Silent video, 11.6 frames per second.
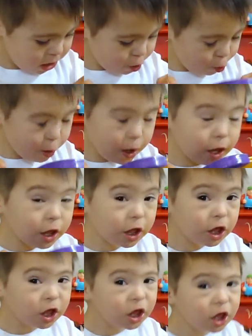One.
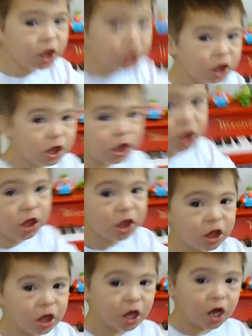Yeah, six and
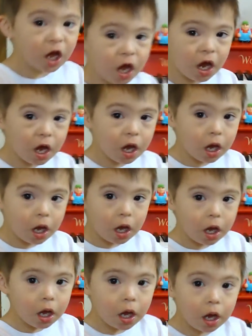seven you kind of gloss
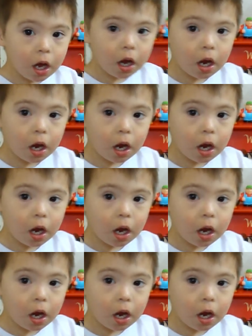over.